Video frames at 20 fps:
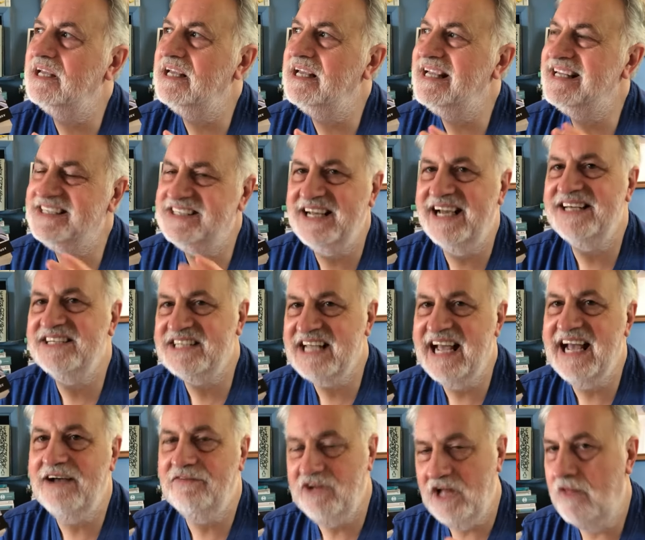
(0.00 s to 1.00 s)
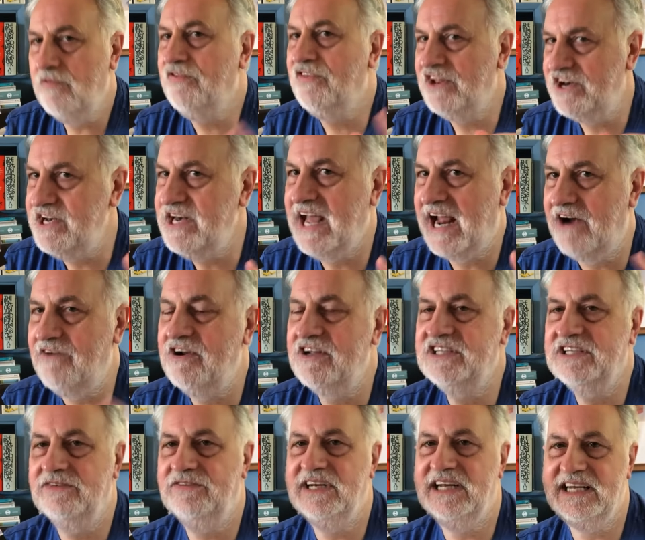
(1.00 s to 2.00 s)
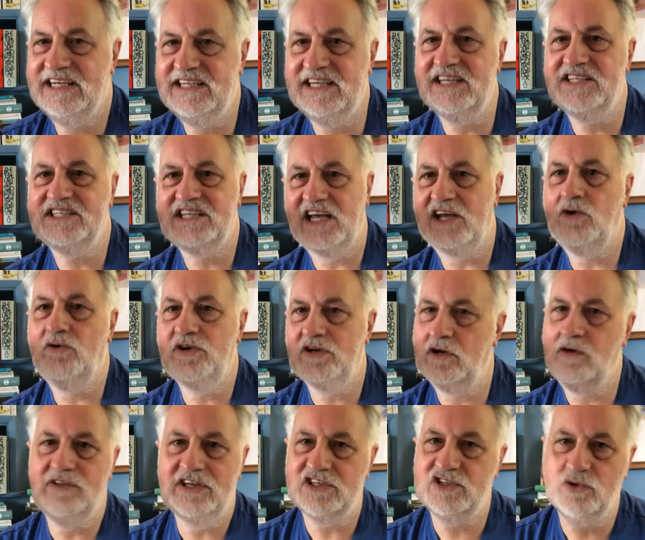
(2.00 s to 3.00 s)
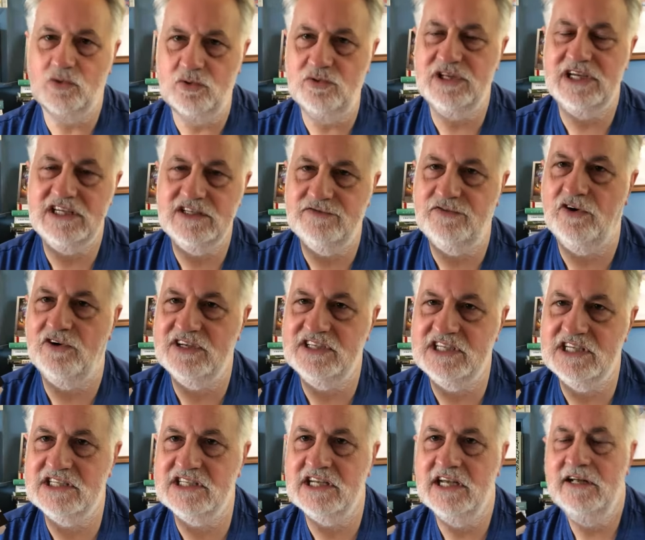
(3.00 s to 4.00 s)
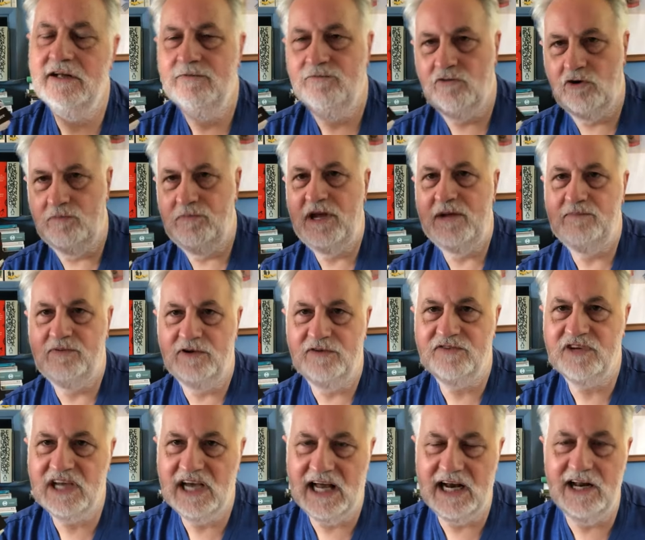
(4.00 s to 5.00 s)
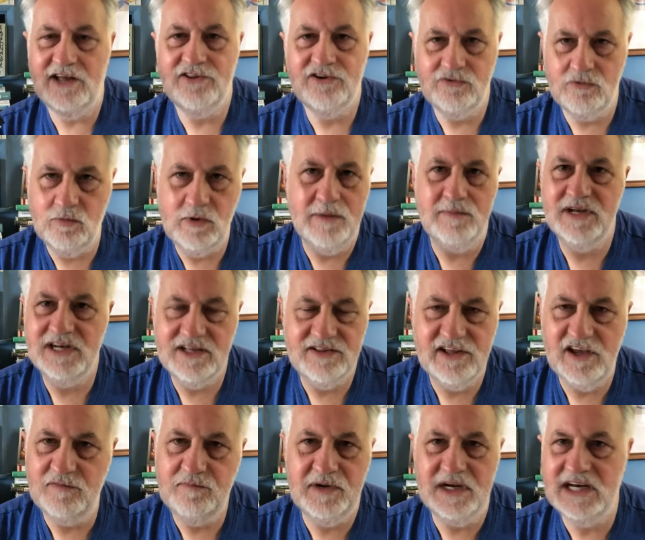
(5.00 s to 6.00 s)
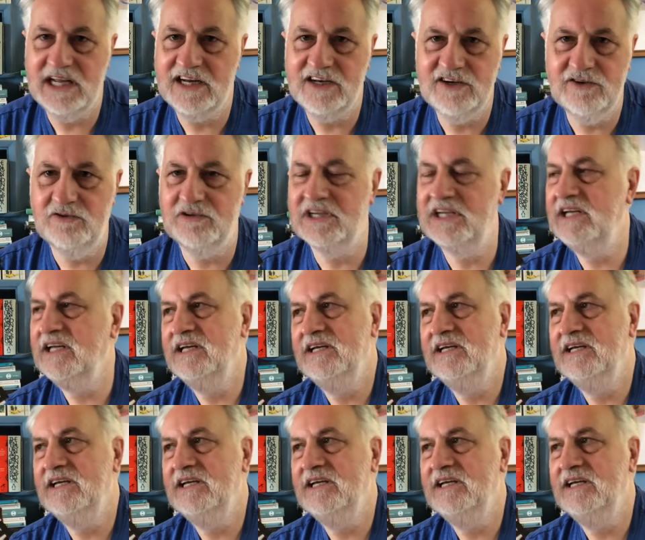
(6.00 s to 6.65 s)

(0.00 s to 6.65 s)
it does have the narrative, and it does say, oh, you know, there's all these voices, there are people of colour, there are women, and they've been ignored.